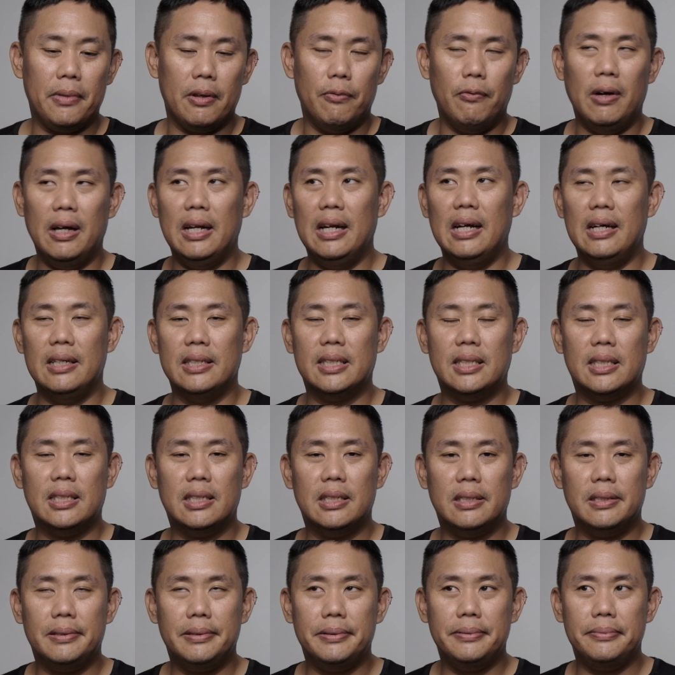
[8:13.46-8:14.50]
what else?
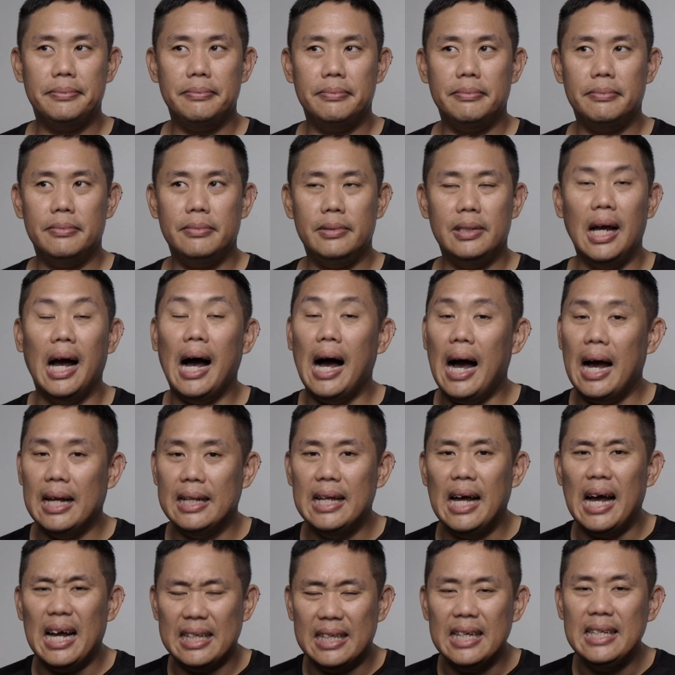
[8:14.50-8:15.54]
Yeah,
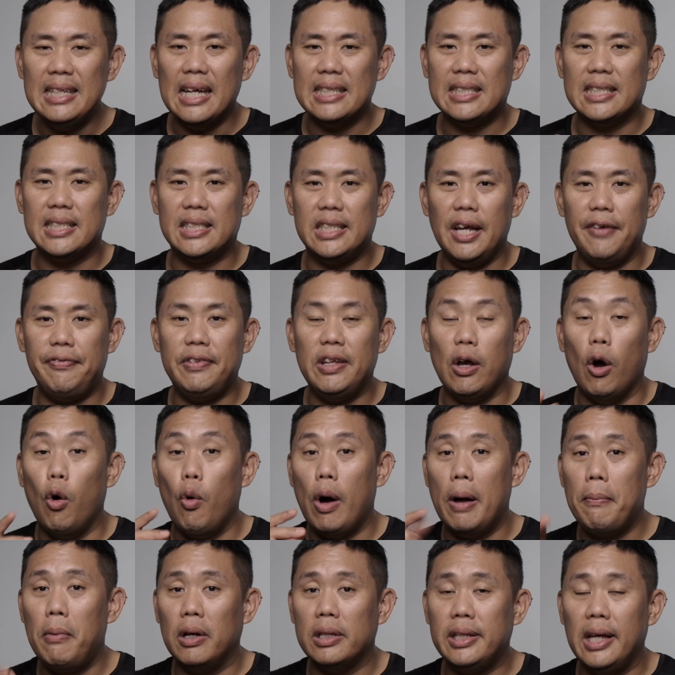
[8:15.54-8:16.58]
I think that's a safety. Oh,
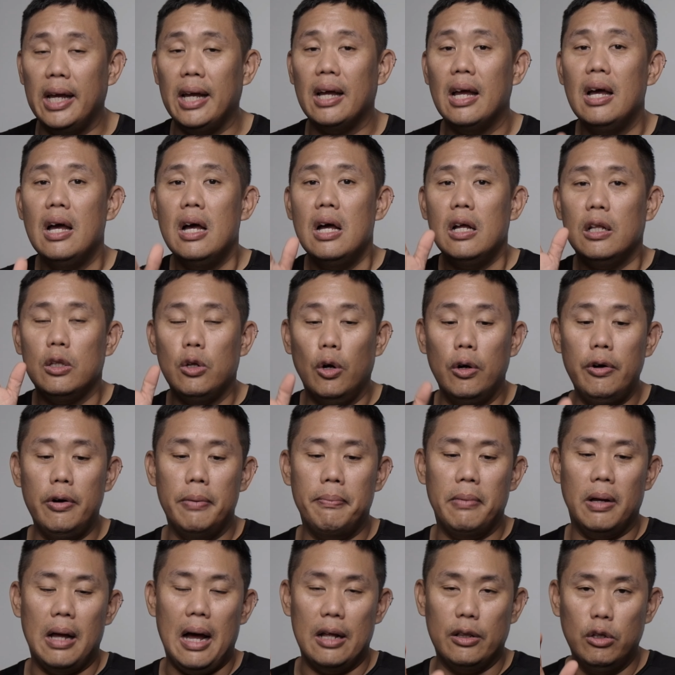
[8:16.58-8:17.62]
one more thing.
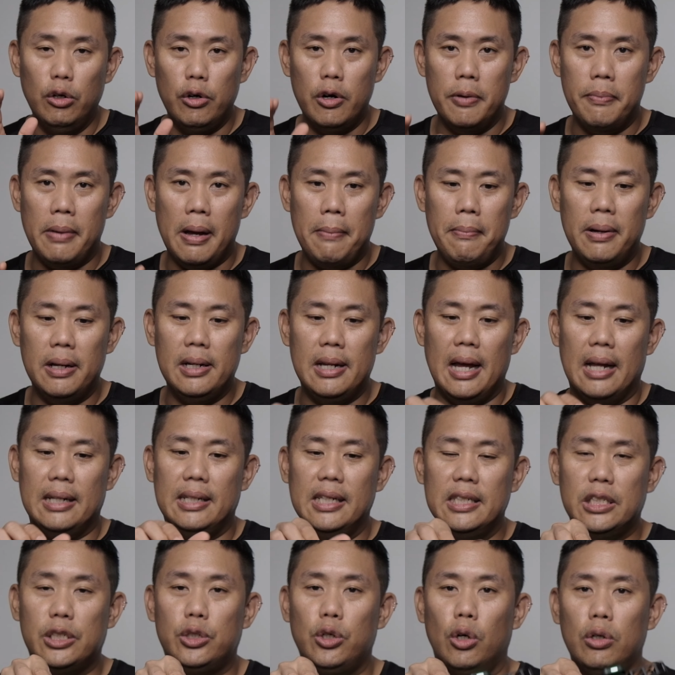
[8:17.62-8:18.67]
I do remember that
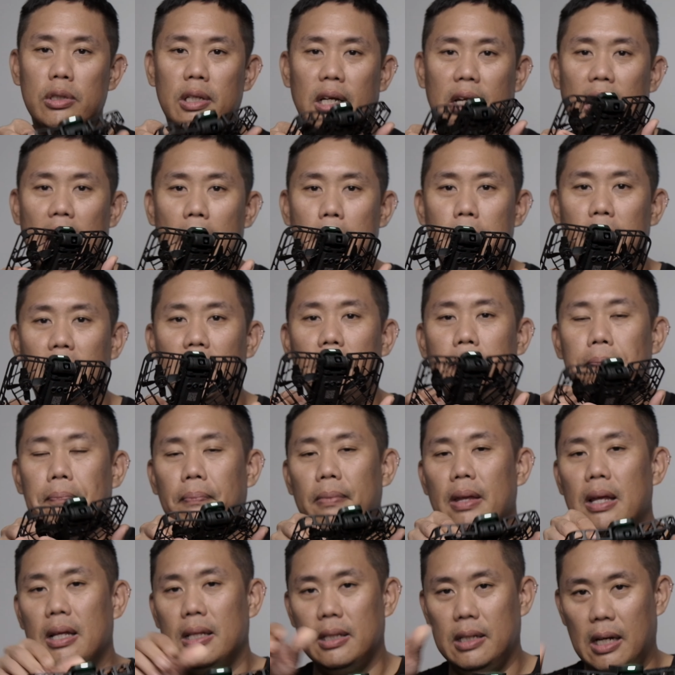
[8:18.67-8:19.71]
this drone, the camera,
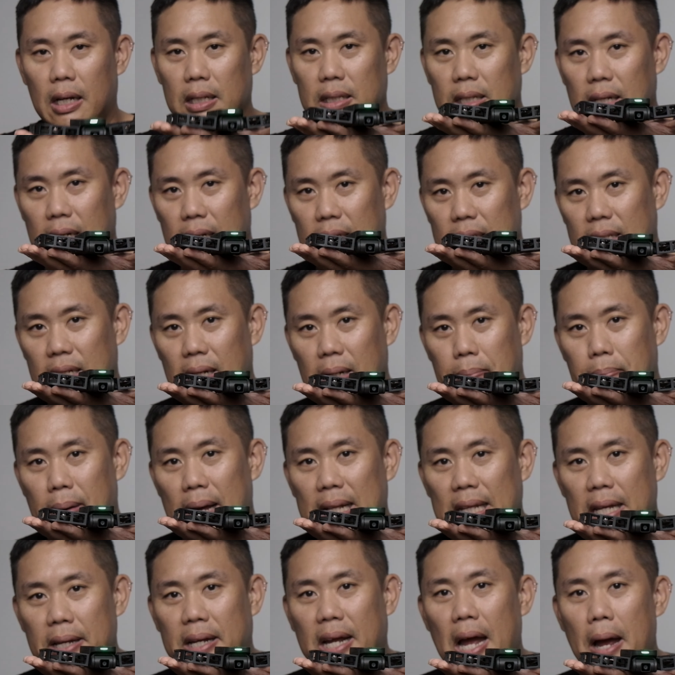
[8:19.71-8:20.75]
the
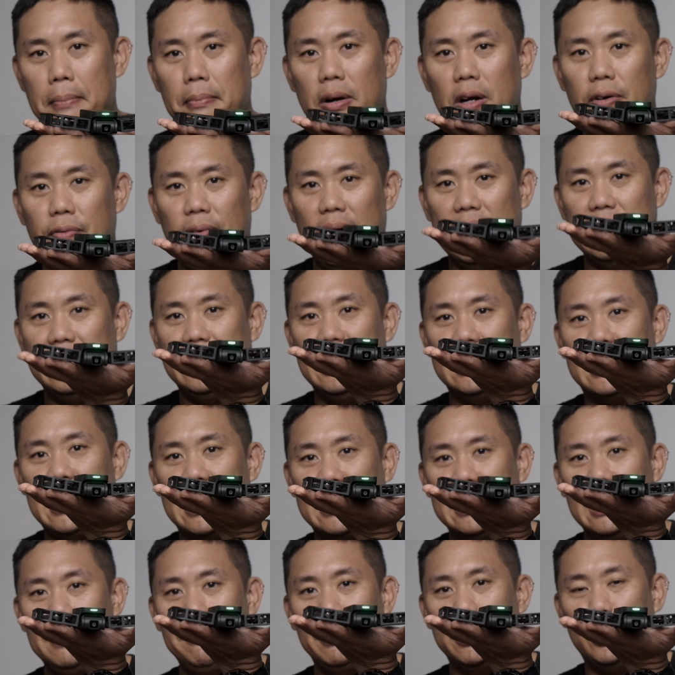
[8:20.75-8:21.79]
belly camera where it's
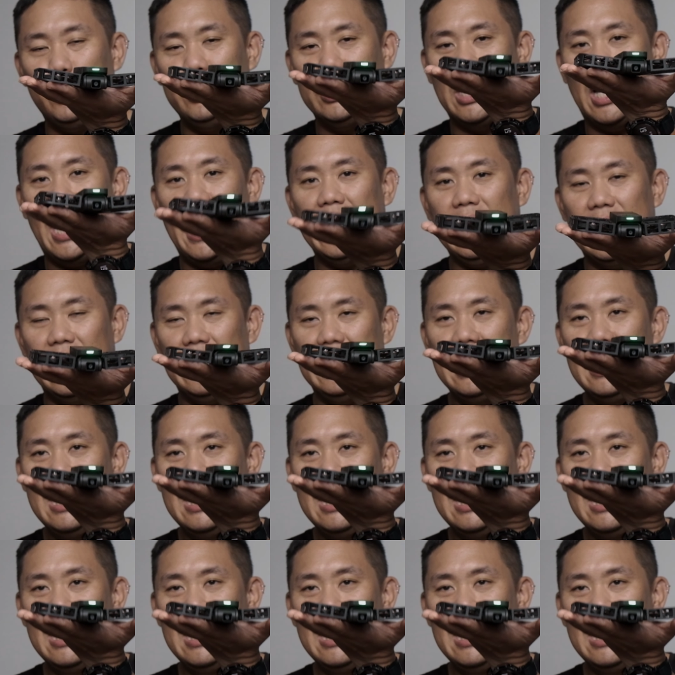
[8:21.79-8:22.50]
detecting between the height